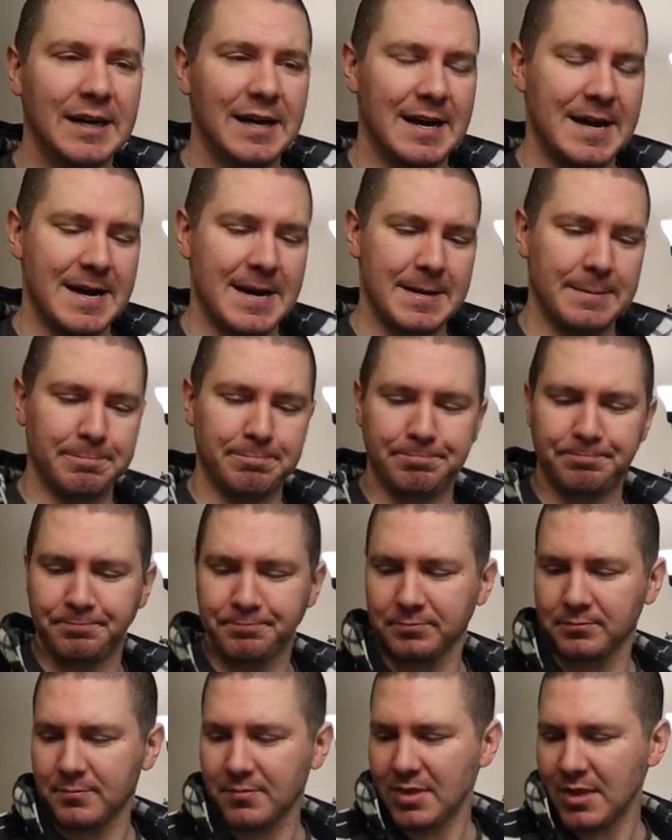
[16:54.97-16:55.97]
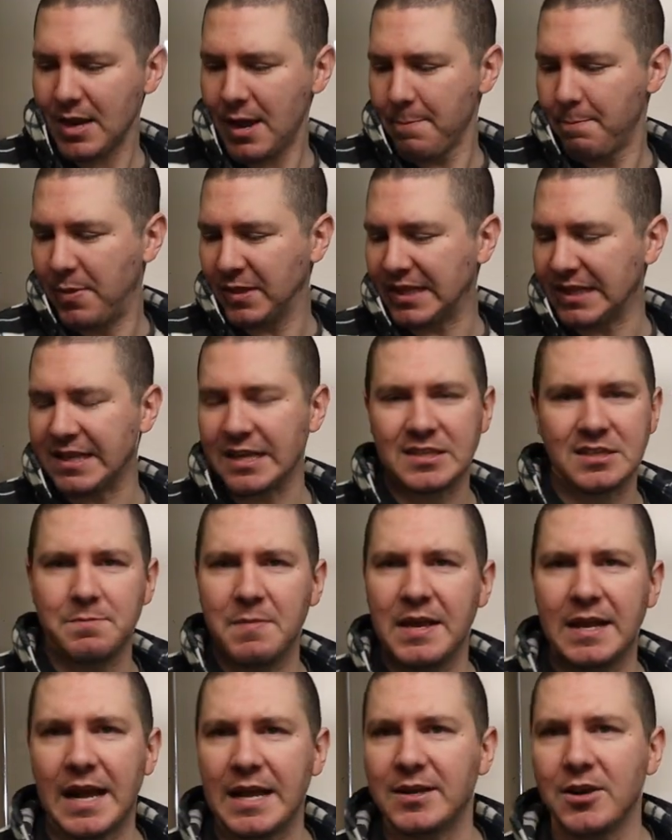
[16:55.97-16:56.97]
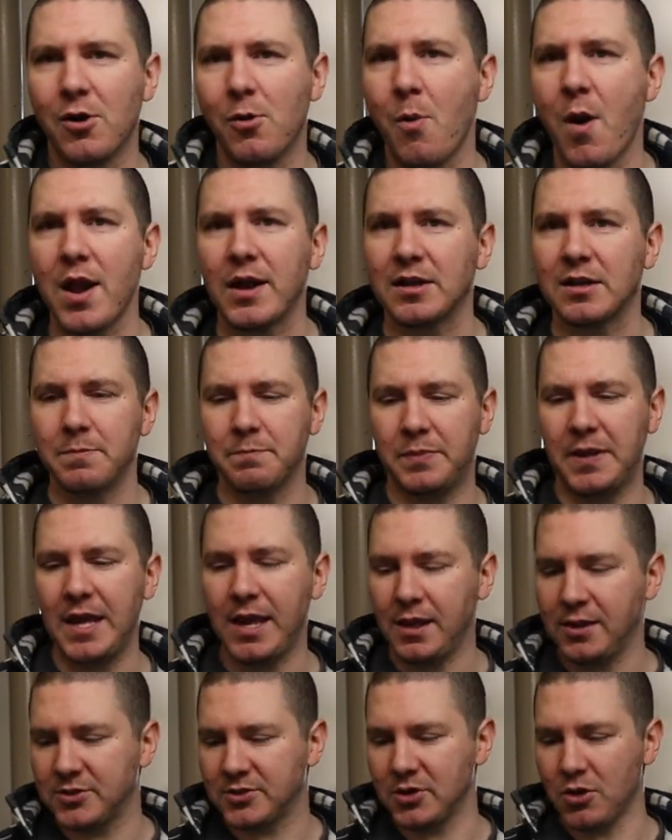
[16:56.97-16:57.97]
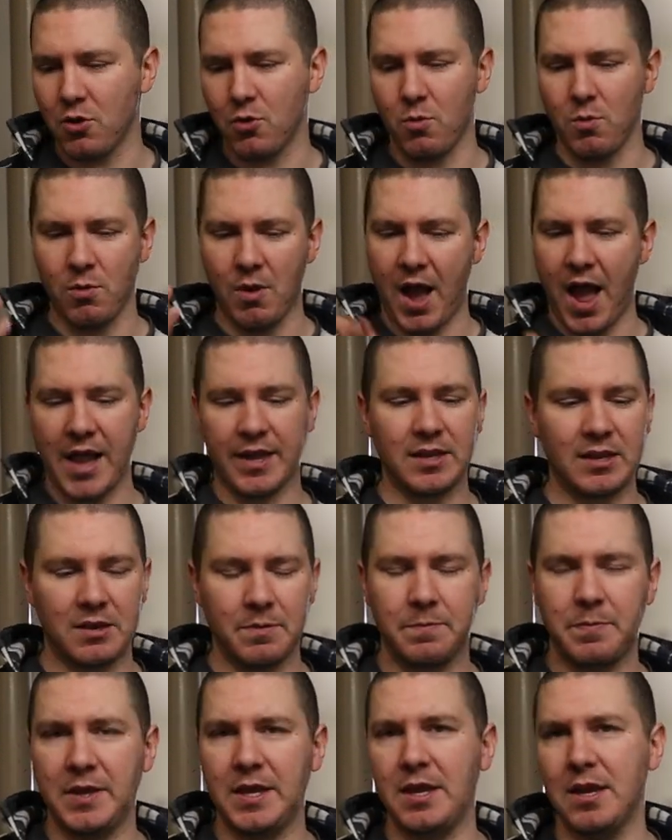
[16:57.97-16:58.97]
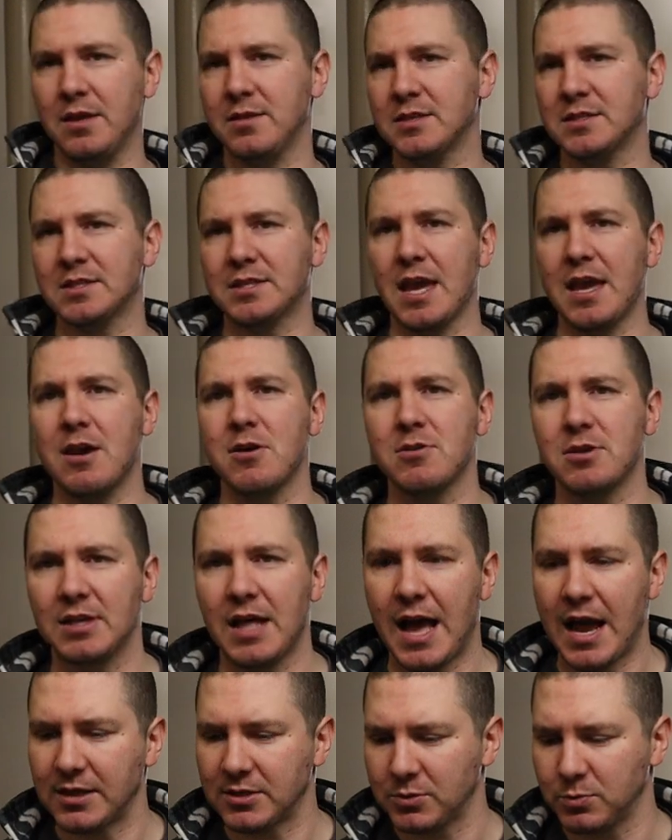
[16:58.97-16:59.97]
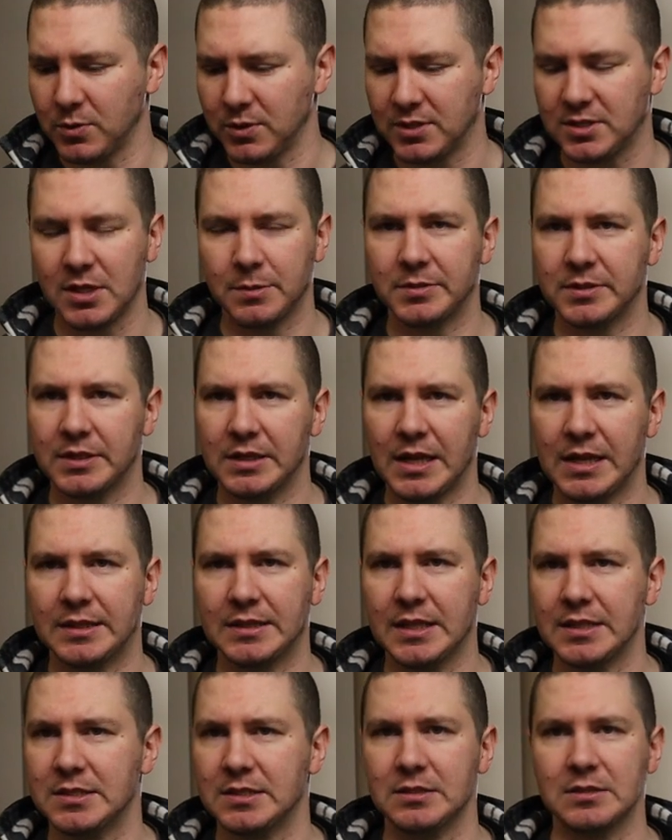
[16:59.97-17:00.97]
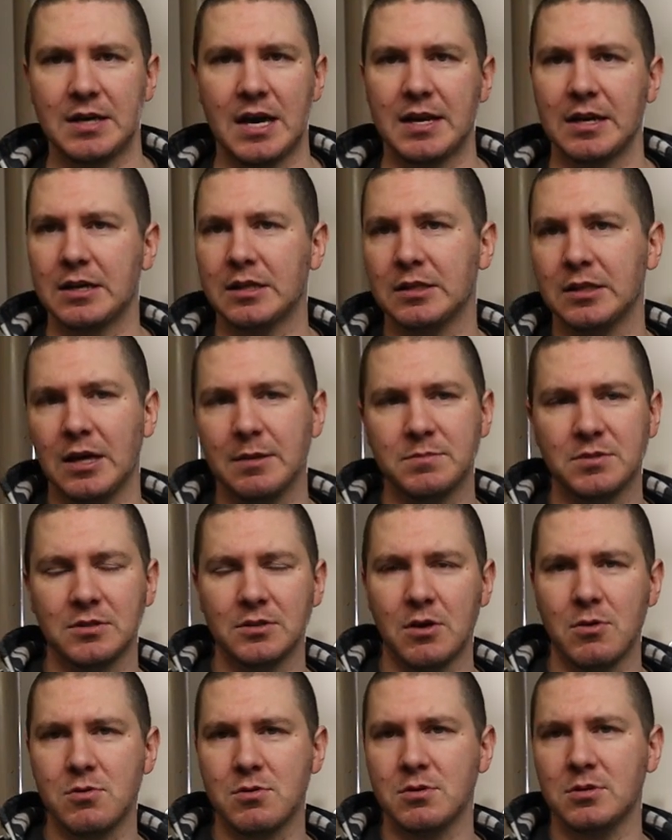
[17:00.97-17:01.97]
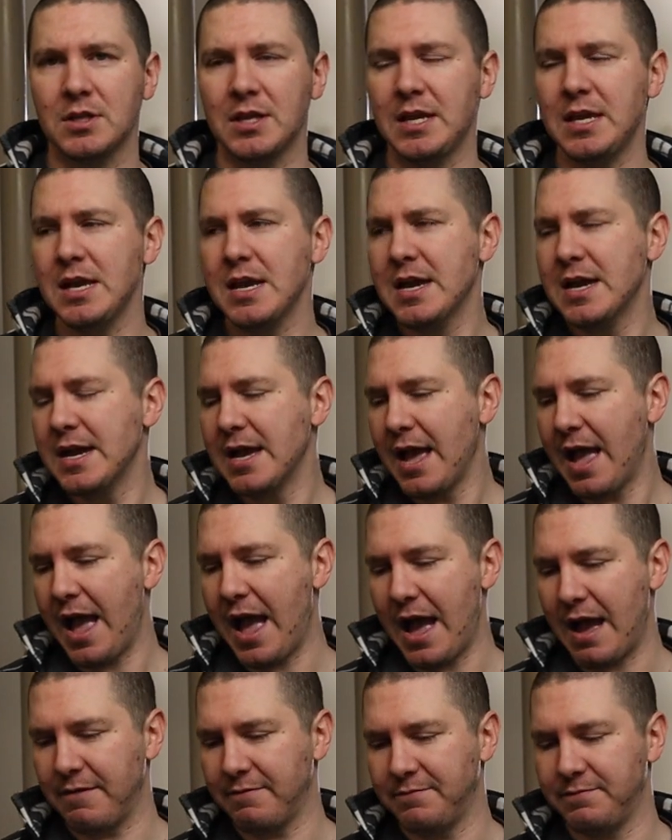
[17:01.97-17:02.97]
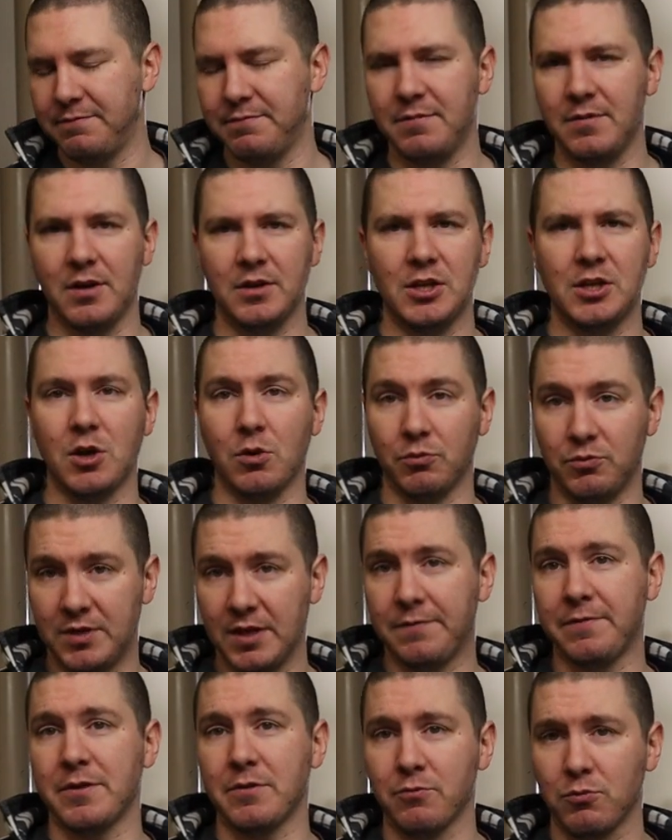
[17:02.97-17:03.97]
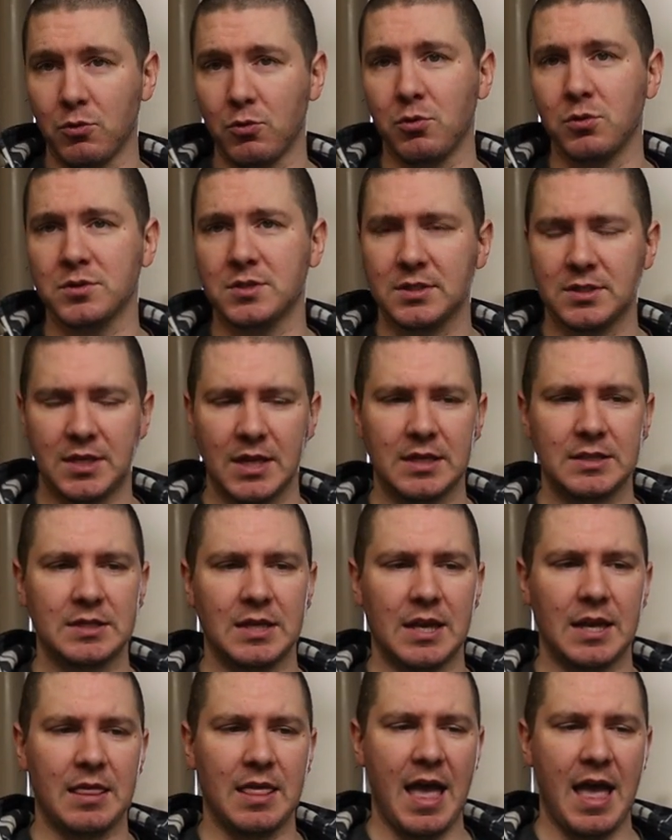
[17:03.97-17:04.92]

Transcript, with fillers: Um, but that doesn't mean I don't want to compete. So I can compete in the scale class with something like this. A lot of clubs locally have you know different rules and things like